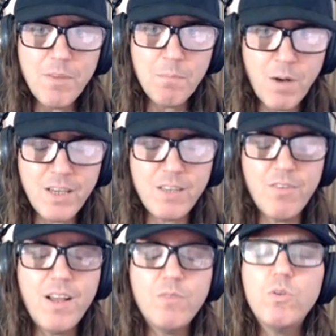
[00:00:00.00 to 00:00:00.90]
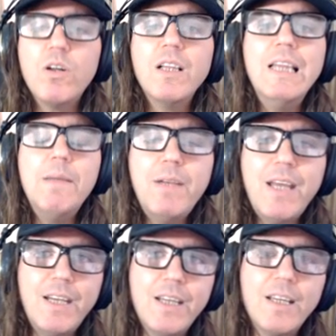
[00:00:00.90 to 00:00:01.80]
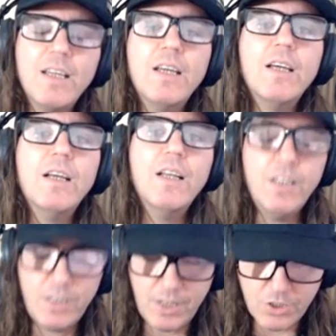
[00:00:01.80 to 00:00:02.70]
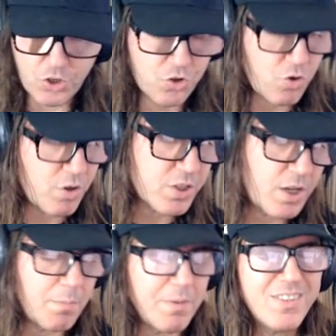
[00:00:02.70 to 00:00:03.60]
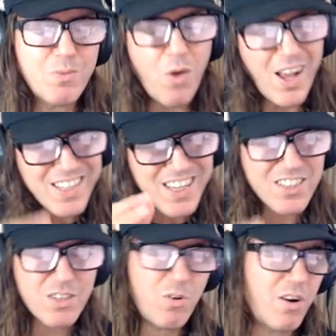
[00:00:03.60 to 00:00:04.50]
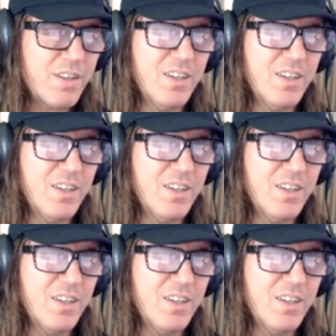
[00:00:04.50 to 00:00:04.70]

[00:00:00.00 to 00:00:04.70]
the money, right? We're eliminating the insurance companies. Why is that so hard to